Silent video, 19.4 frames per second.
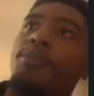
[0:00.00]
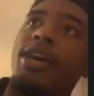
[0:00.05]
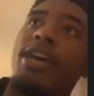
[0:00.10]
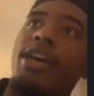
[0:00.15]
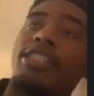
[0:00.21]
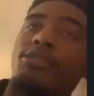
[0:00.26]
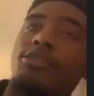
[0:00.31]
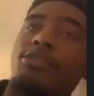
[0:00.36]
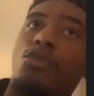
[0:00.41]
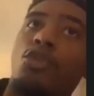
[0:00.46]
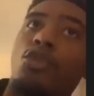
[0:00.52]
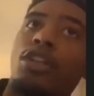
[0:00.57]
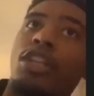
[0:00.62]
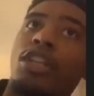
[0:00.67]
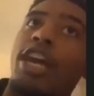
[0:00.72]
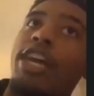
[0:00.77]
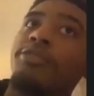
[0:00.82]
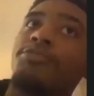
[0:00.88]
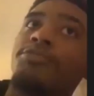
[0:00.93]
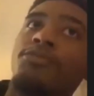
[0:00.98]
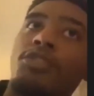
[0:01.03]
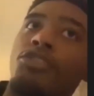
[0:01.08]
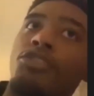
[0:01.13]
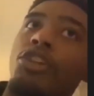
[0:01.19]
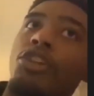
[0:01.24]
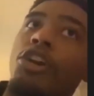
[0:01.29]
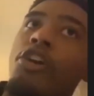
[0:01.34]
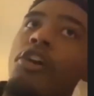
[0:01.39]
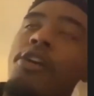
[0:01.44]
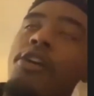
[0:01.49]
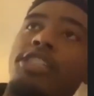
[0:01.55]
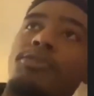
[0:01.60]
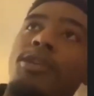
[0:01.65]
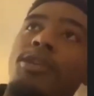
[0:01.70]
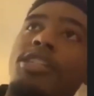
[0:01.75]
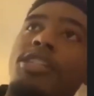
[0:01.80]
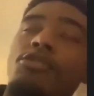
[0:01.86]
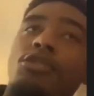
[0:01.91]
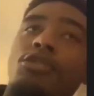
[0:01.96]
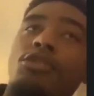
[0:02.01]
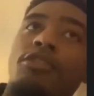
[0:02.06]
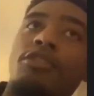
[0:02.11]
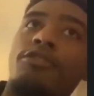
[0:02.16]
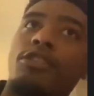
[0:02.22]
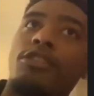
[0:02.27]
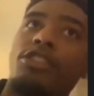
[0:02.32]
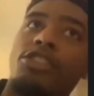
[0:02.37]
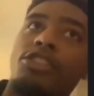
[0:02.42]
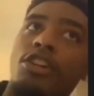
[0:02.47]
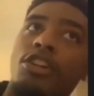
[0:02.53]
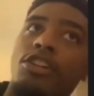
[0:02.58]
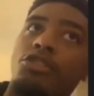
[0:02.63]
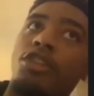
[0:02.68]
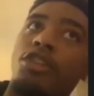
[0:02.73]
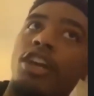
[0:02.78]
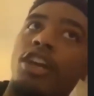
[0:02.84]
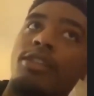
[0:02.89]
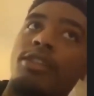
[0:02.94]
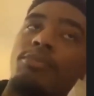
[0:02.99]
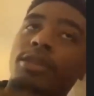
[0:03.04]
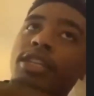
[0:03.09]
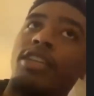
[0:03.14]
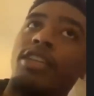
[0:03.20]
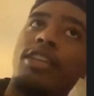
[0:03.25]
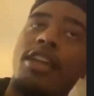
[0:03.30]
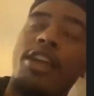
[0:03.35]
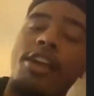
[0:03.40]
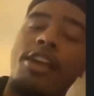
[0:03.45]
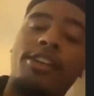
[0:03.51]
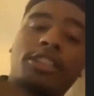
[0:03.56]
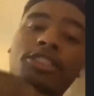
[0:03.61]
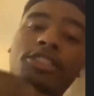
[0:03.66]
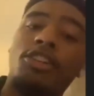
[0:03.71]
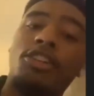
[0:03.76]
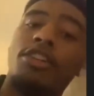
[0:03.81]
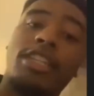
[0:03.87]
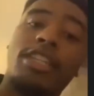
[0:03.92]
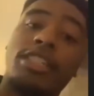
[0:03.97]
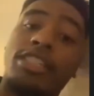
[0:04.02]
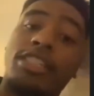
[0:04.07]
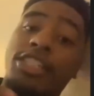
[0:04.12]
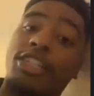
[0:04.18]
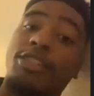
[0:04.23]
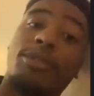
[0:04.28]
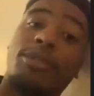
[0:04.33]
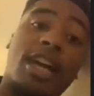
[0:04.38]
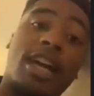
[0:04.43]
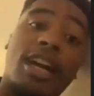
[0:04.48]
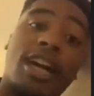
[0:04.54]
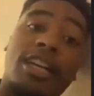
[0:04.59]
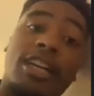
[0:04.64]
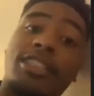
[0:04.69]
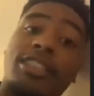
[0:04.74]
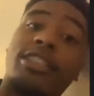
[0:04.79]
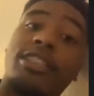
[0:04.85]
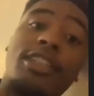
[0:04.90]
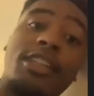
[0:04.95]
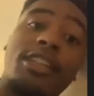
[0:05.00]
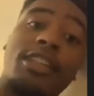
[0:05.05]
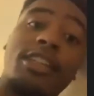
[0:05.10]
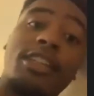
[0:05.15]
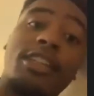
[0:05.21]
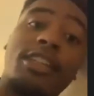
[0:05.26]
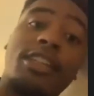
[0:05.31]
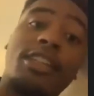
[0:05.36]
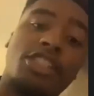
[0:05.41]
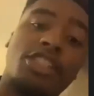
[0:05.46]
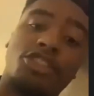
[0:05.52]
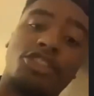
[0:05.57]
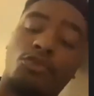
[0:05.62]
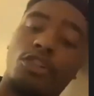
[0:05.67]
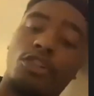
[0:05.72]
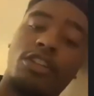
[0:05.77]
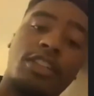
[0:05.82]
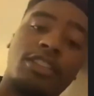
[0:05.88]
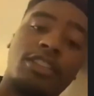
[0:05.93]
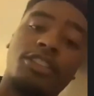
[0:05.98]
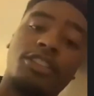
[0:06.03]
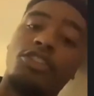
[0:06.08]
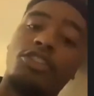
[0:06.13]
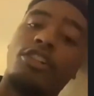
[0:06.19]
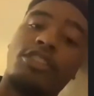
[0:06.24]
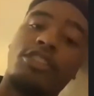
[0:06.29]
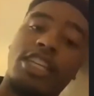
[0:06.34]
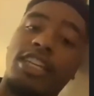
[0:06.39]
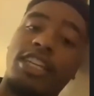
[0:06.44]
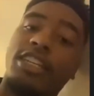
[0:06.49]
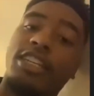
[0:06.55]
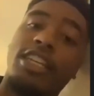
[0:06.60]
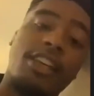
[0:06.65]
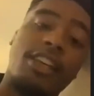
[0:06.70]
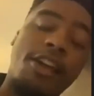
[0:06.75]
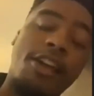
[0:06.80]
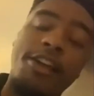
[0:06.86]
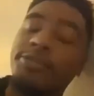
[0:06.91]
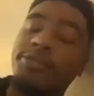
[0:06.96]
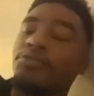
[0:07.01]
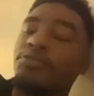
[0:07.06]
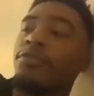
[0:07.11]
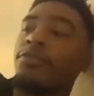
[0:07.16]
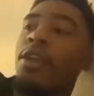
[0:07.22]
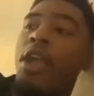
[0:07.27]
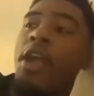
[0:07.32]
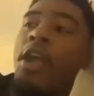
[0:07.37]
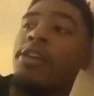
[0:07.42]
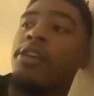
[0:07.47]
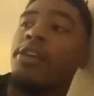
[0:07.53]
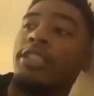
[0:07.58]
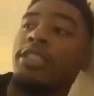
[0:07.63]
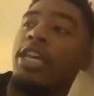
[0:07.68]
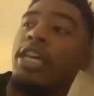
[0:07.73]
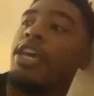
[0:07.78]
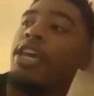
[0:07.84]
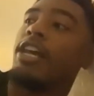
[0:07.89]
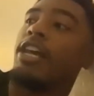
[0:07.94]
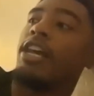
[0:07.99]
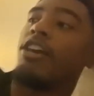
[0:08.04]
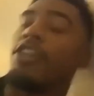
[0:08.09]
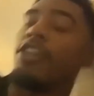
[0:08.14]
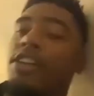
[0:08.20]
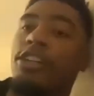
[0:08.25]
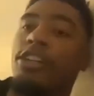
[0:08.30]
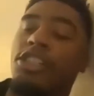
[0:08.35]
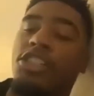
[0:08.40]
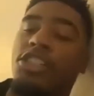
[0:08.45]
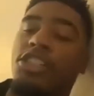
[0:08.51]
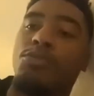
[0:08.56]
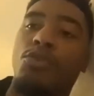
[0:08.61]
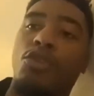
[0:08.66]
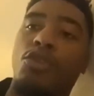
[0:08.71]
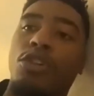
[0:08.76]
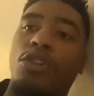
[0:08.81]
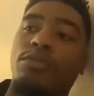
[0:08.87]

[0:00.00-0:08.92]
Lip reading: more like, especially when you first start and you got to be, in the gym constantly, just working, technique. And out here is just more